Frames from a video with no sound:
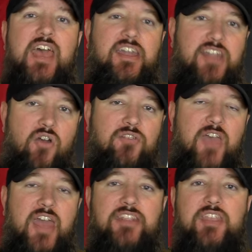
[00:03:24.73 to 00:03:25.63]
And now I've
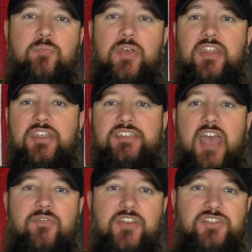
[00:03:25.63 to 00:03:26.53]
added the ability to
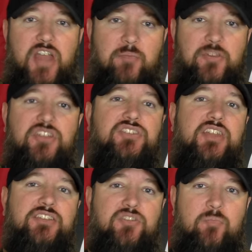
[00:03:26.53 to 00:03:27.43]
have extra
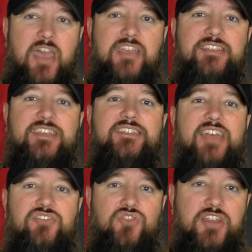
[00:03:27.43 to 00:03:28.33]
ammunition, extra magazines,
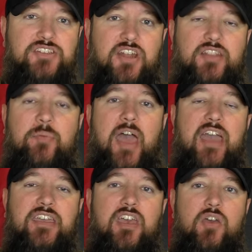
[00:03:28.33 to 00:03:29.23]
hydration on the
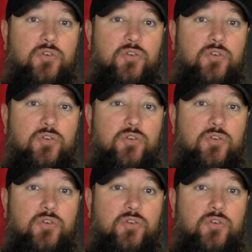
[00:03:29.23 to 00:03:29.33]
back,